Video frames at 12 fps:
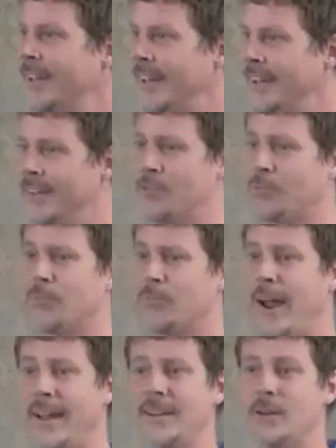and it's
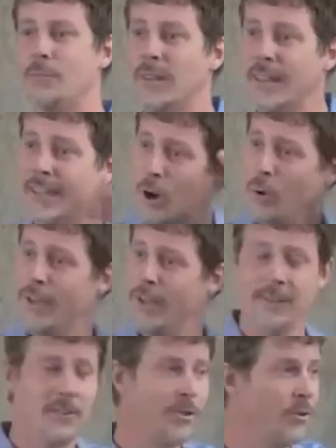randomly going
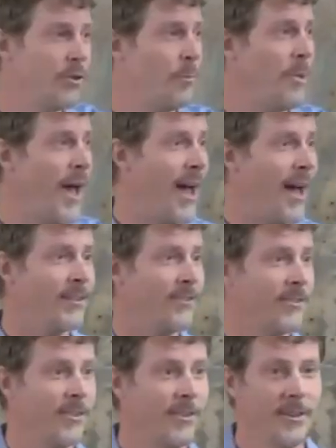into the
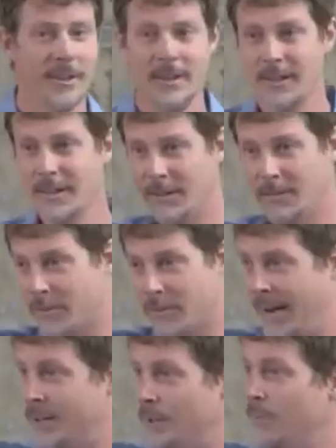past and
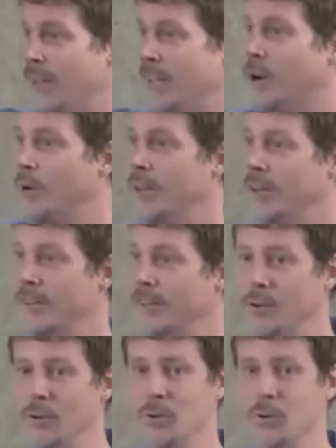randomly going
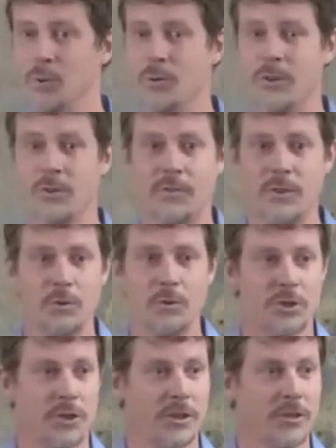into the
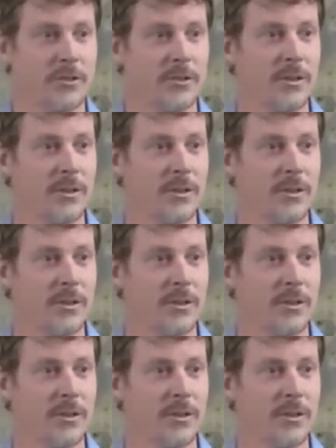future,